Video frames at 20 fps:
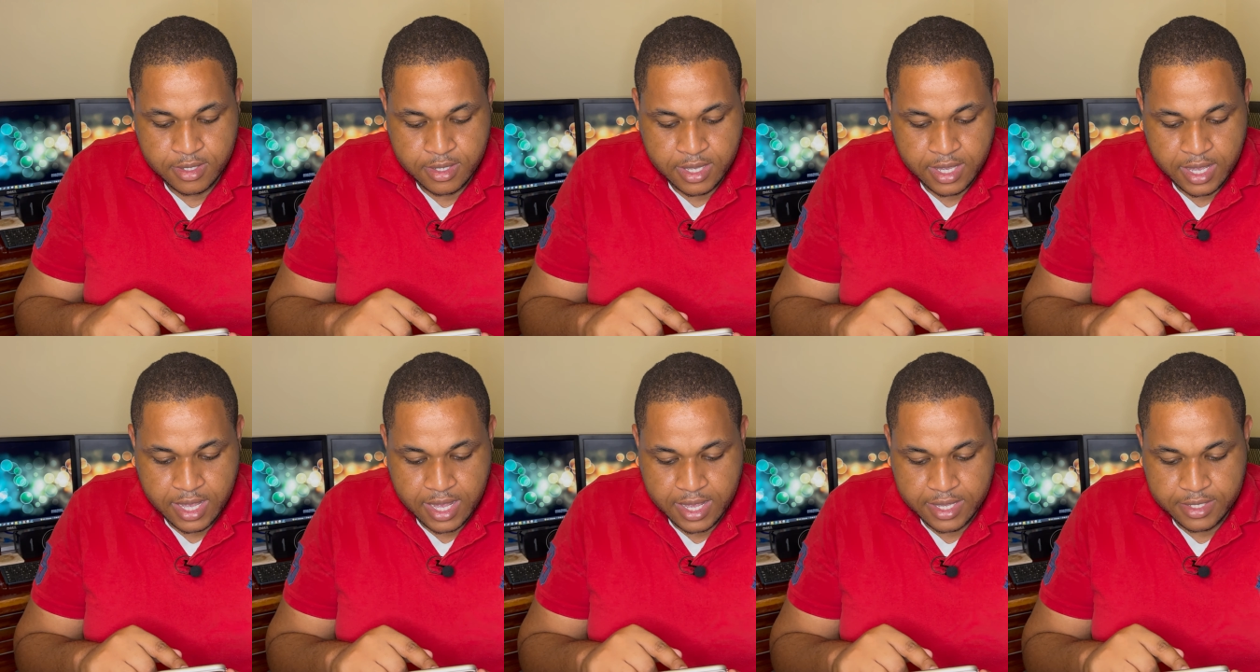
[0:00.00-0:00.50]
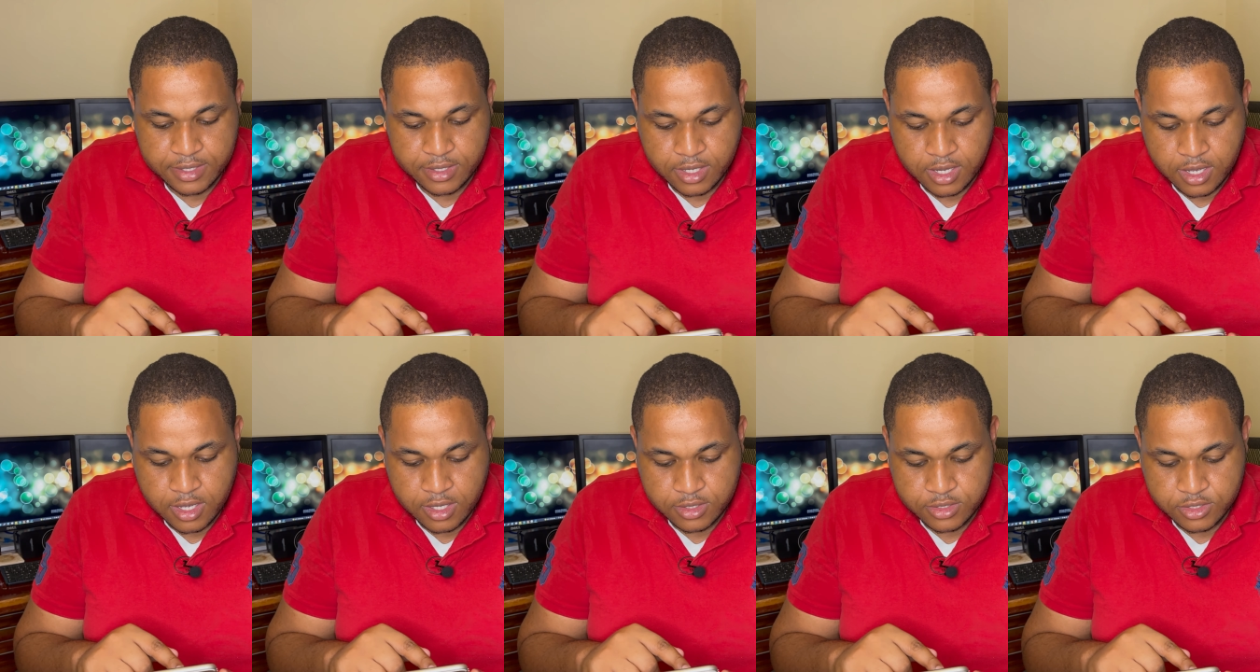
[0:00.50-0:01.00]
And
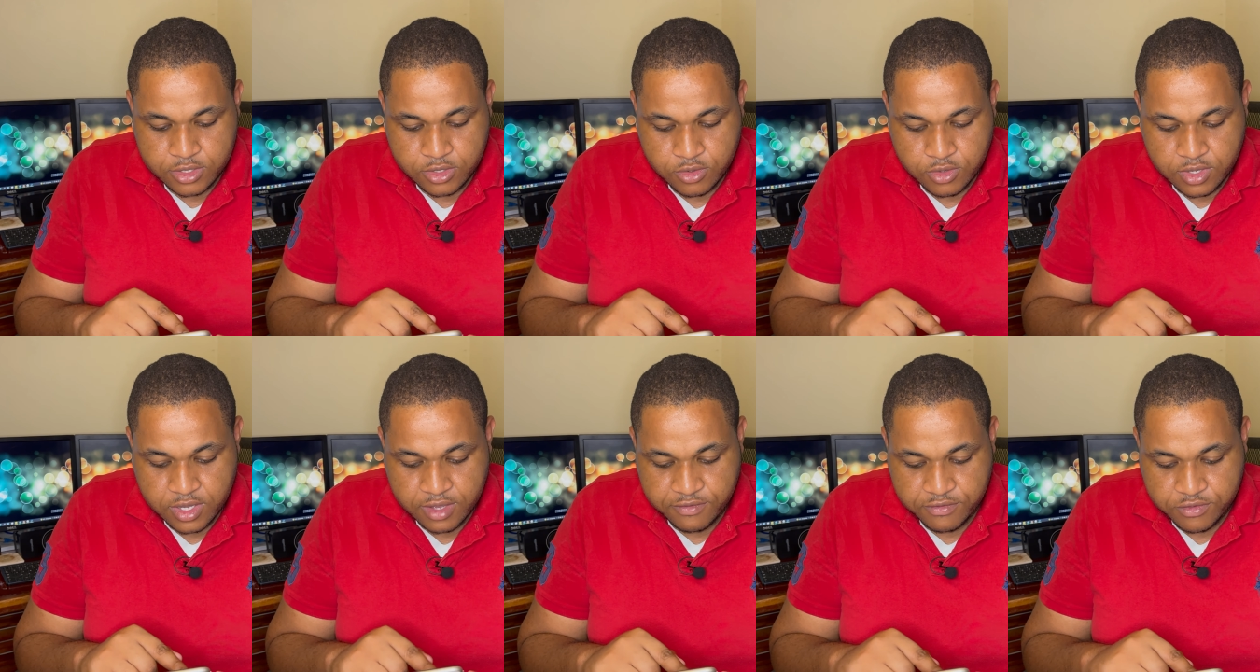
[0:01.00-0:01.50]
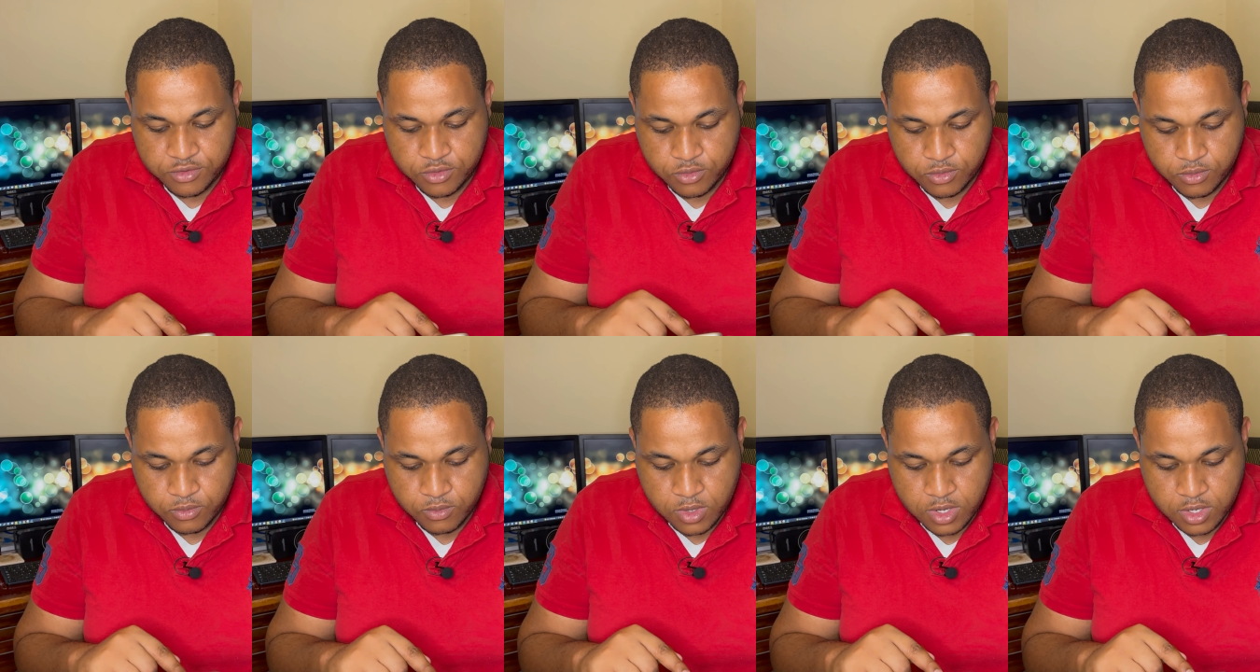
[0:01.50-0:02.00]
also, if you
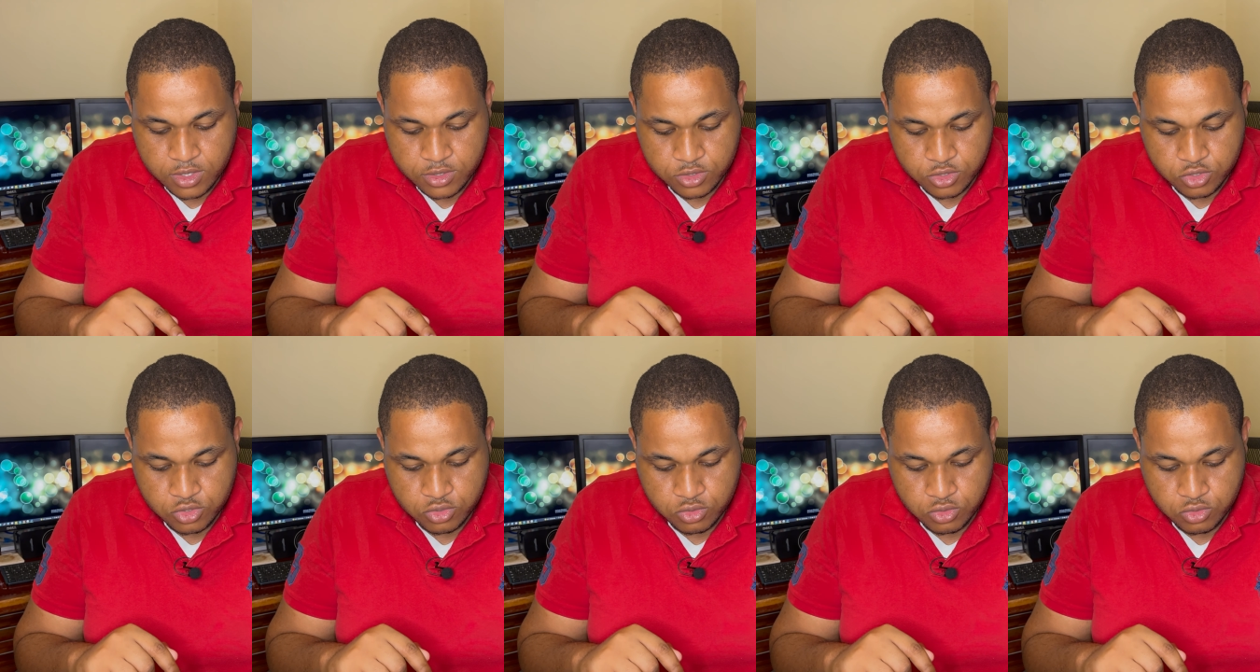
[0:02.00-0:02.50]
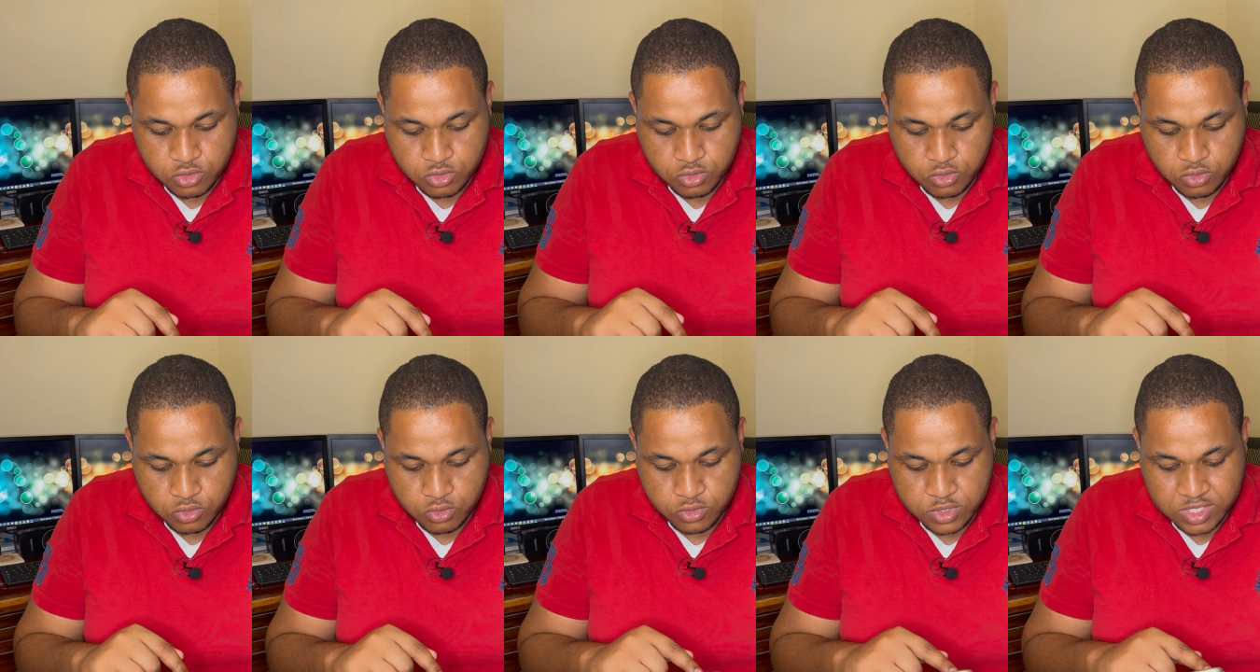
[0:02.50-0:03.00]
want to
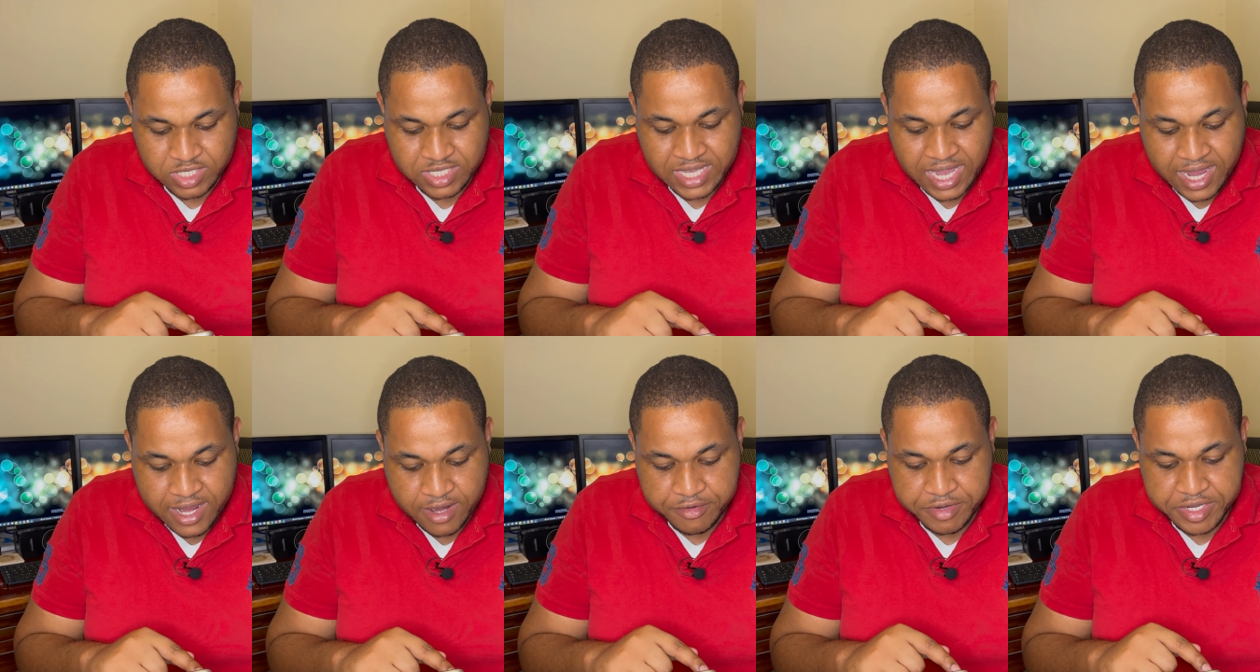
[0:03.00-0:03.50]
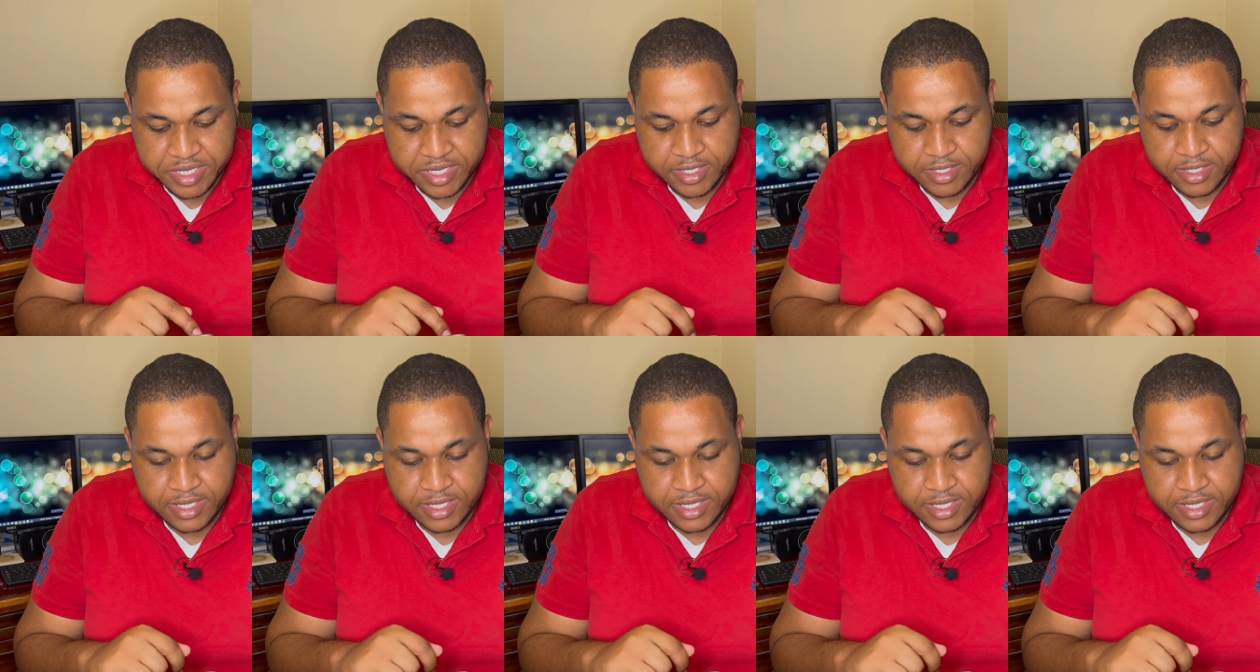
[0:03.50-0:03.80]
do siren,